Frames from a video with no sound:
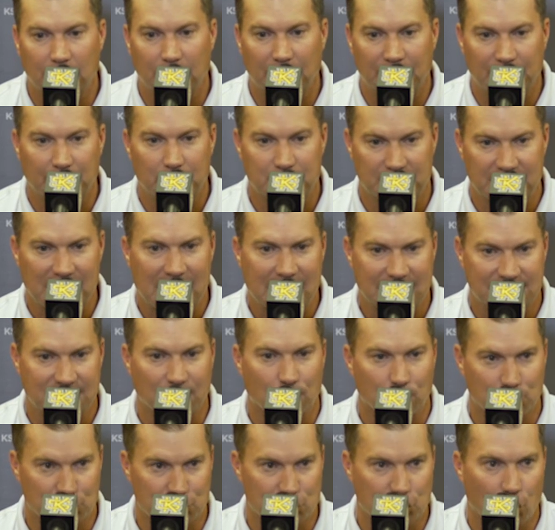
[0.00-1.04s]
But those guys
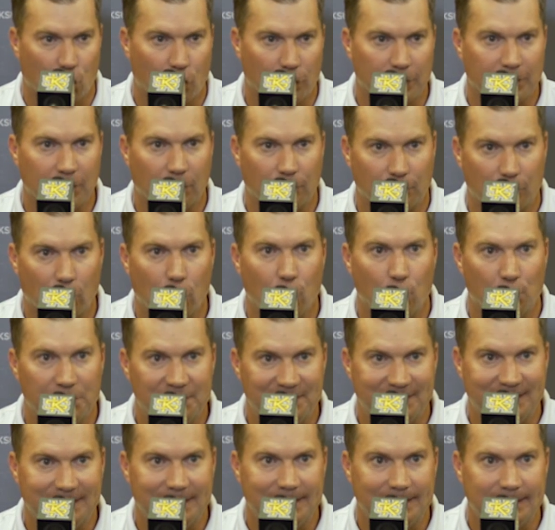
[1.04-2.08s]
that were starting on O
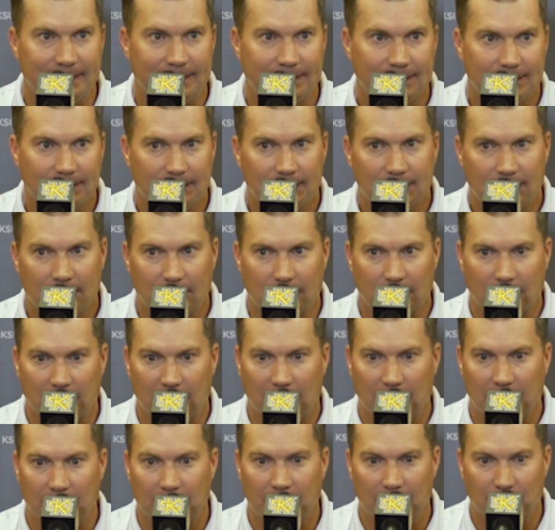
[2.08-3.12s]
and D,
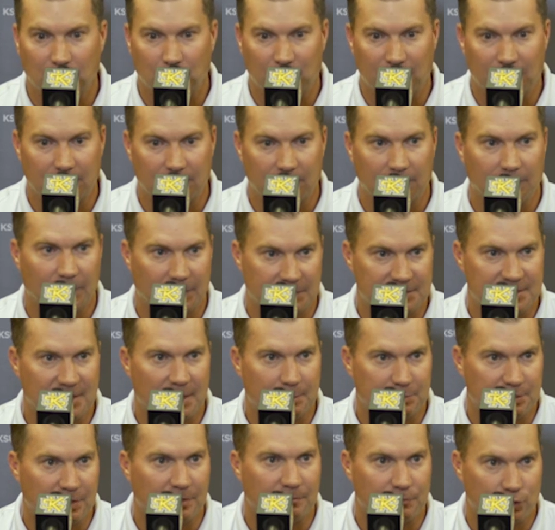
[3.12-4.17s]
with the
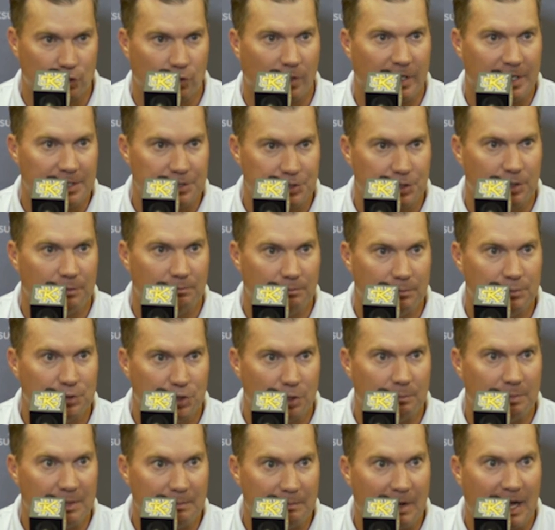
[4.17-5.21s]
exception of Trey,
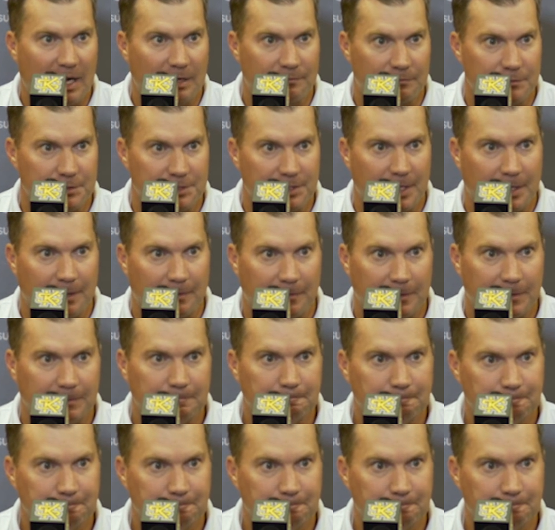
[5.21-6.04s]
should be back for Saturday.